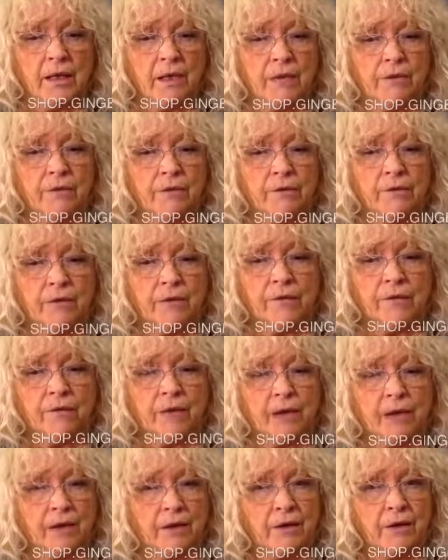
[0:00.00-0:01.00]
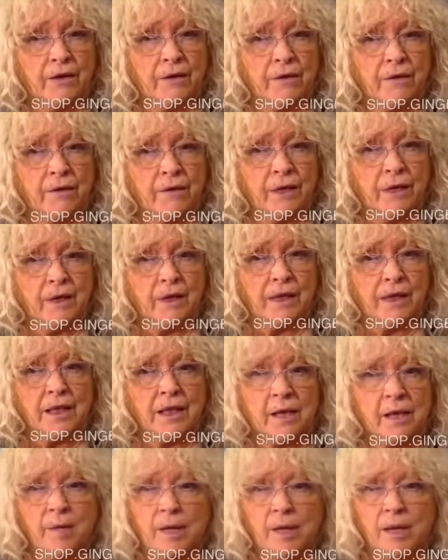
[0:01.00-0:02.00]
they'll fall flat on their face and
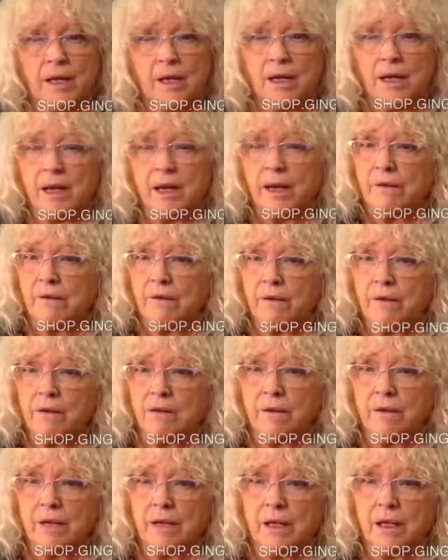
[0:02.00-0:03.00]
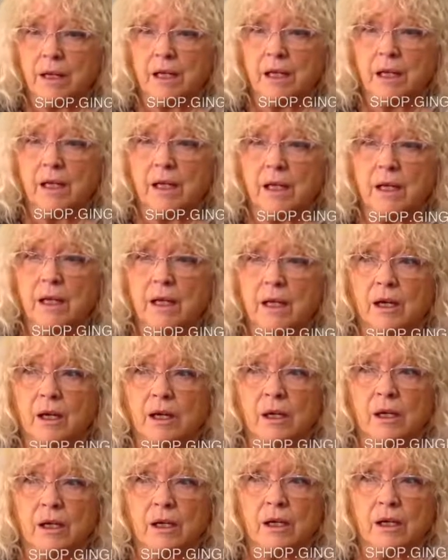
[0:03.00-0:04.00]
they may never
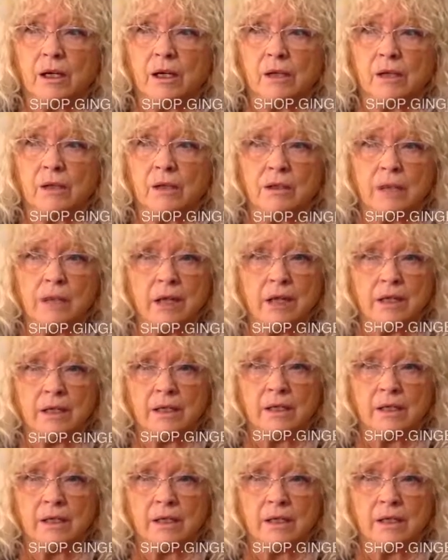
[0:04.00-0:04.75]
look at